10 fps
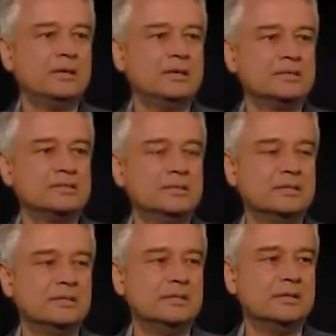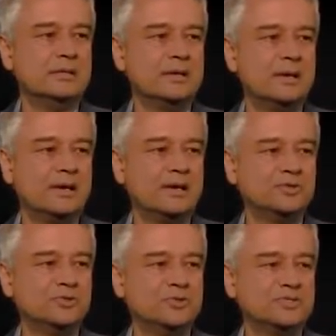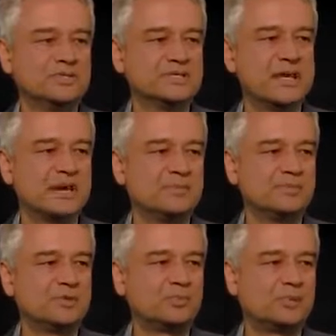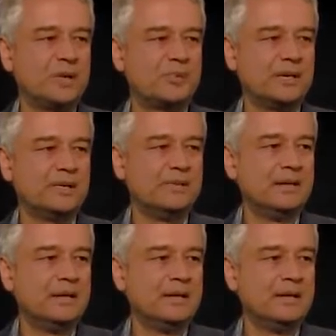is, and introduces the second material property,